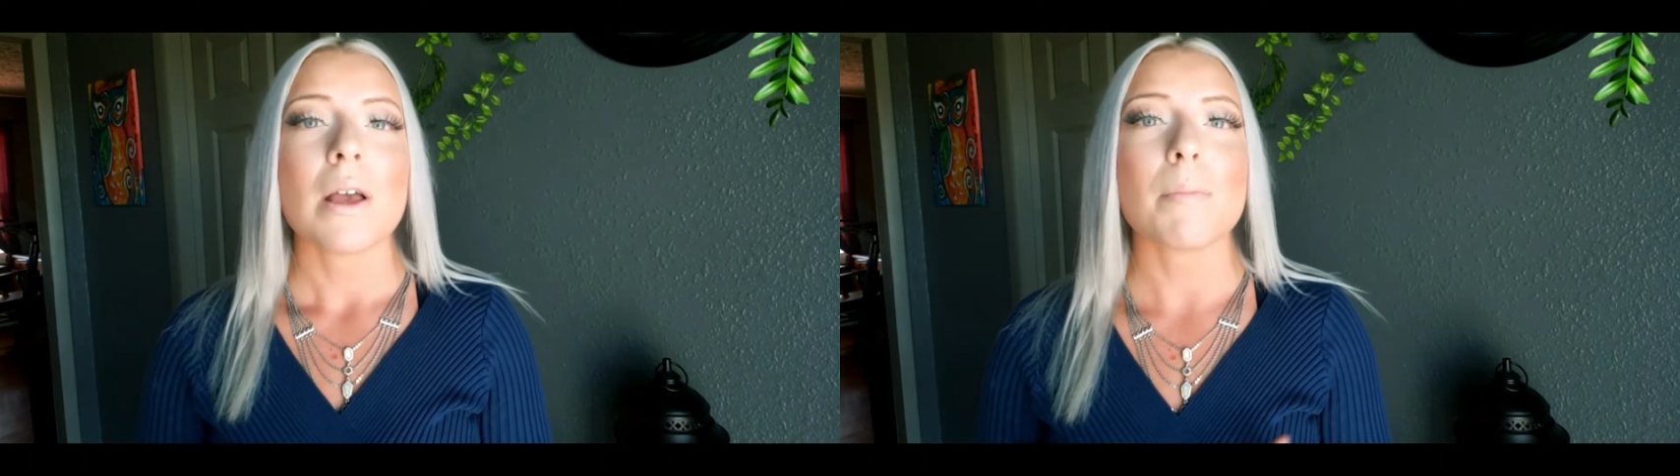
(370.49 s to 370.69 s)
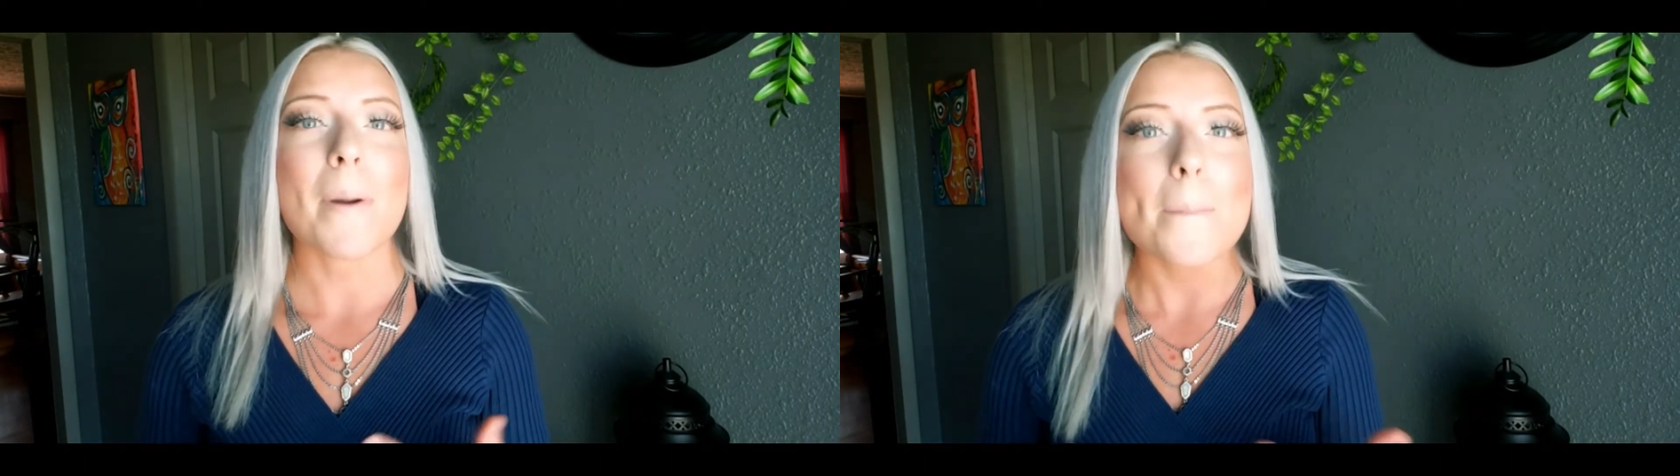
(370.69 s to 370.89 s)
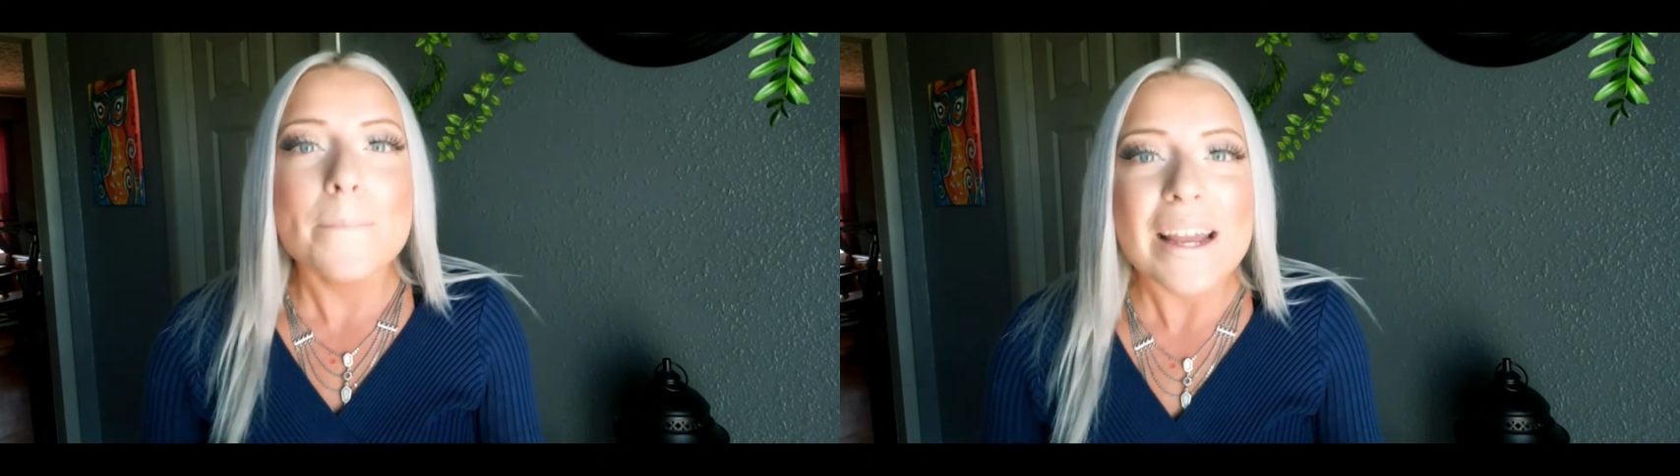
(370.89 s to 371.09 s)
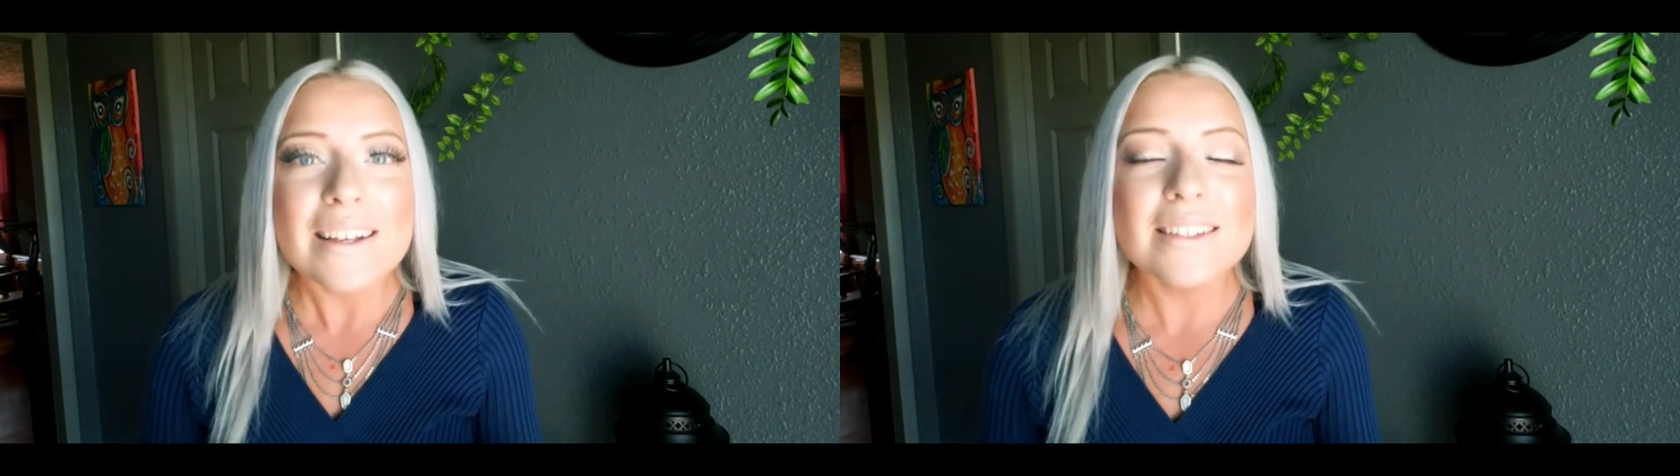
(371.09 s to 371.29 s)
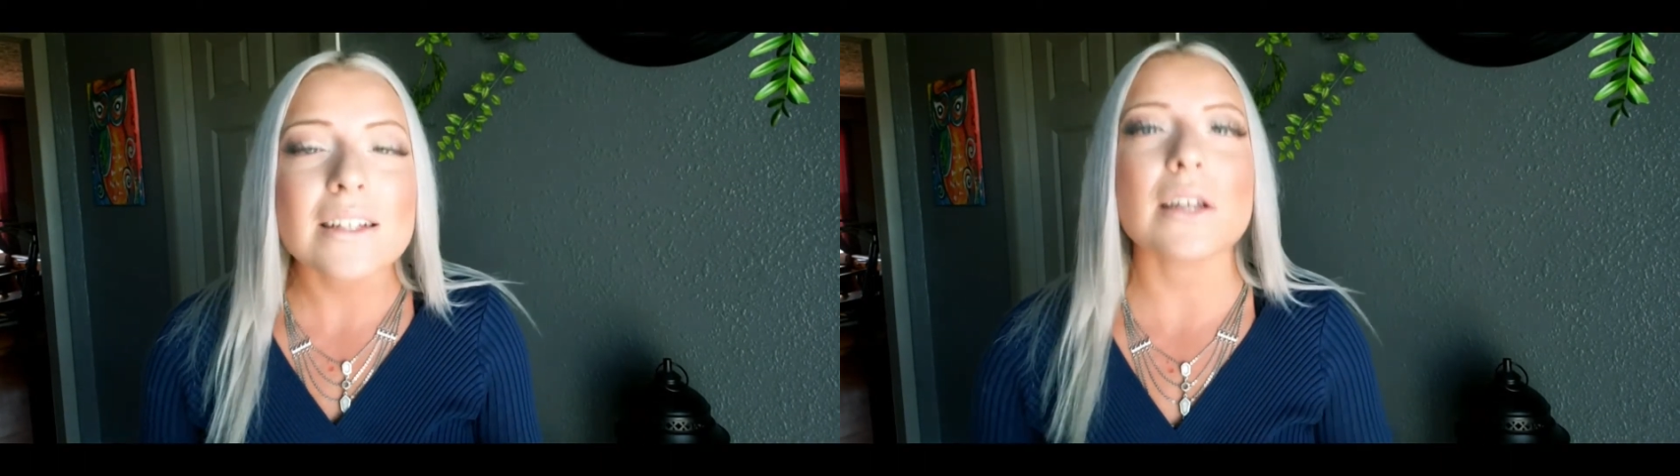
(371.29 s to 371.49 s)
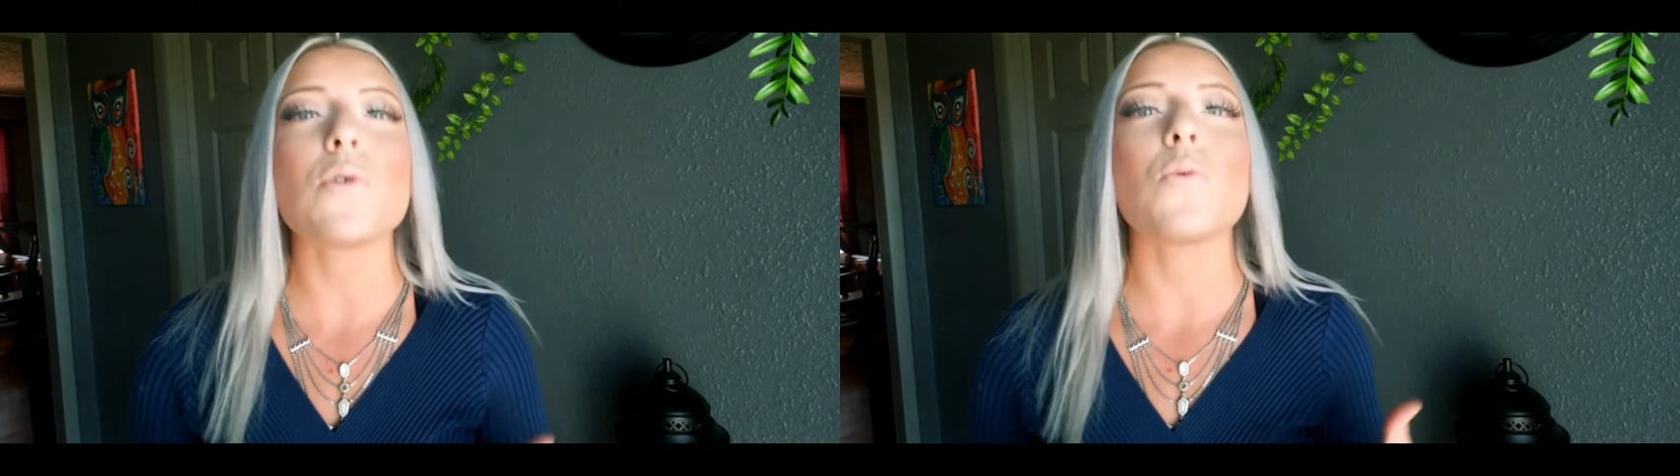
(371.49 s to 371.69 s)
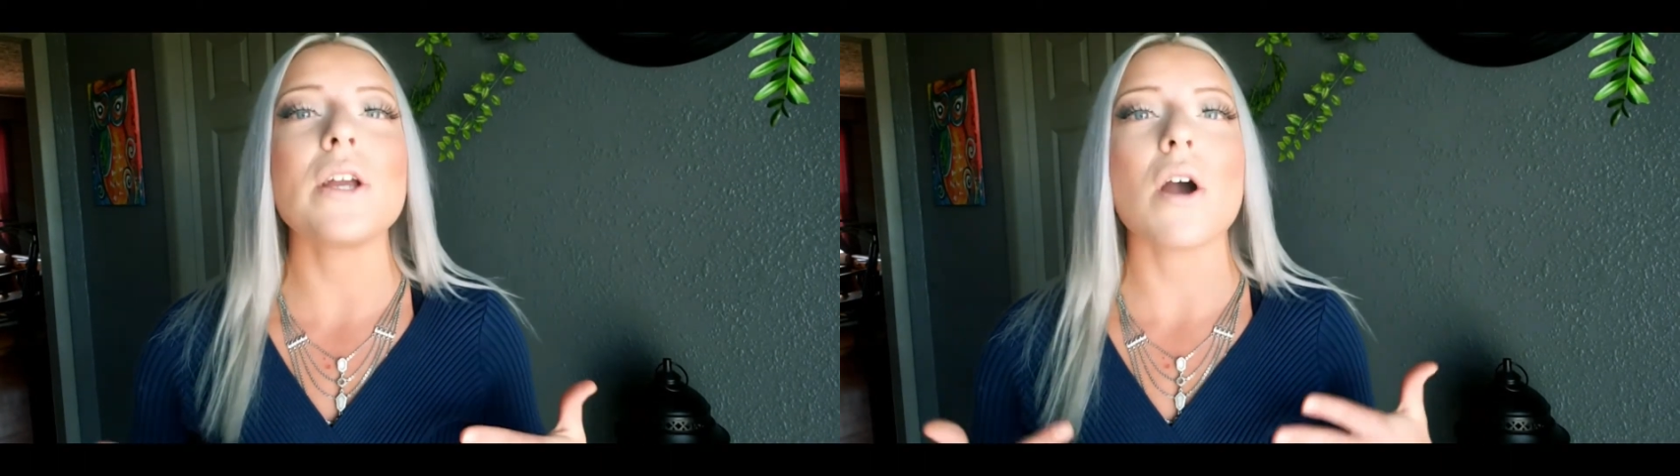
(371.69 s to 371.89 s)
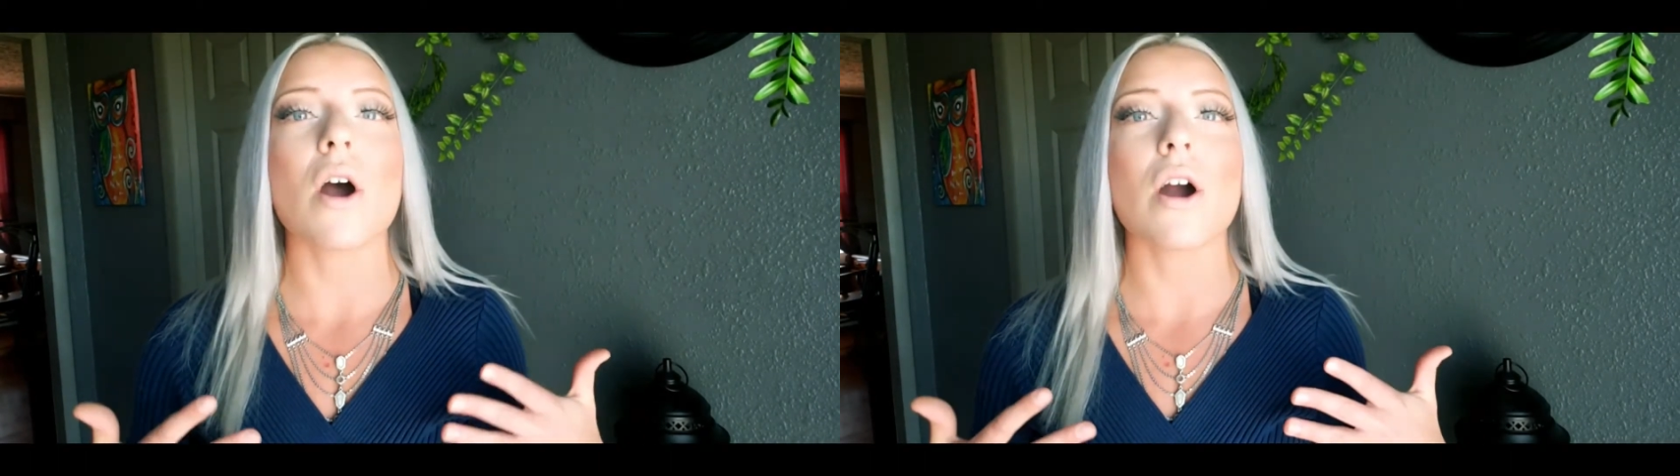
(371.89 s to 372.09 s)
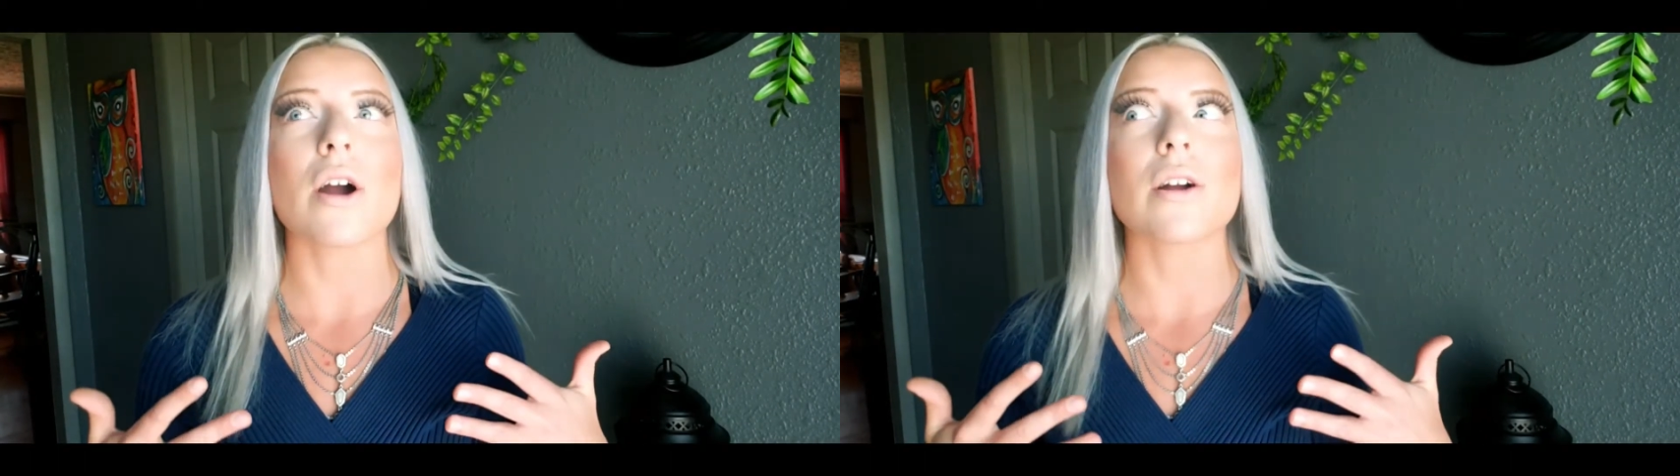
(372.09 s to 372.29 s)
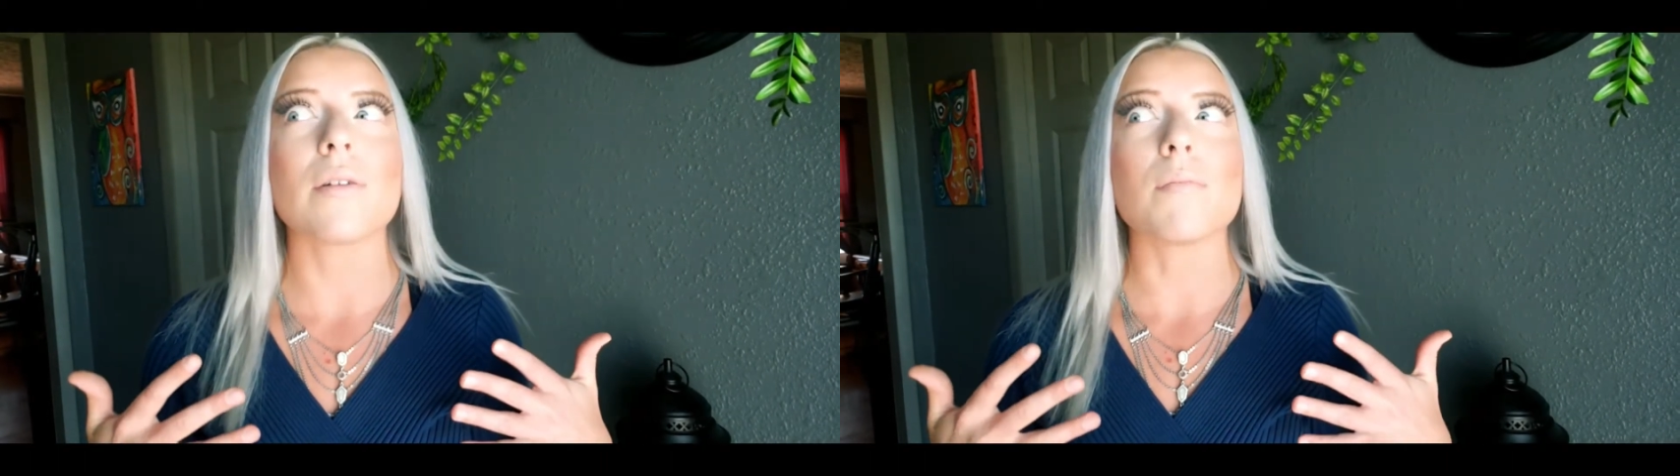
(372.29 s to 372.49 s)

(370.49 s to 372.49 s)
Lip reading: But basically, we are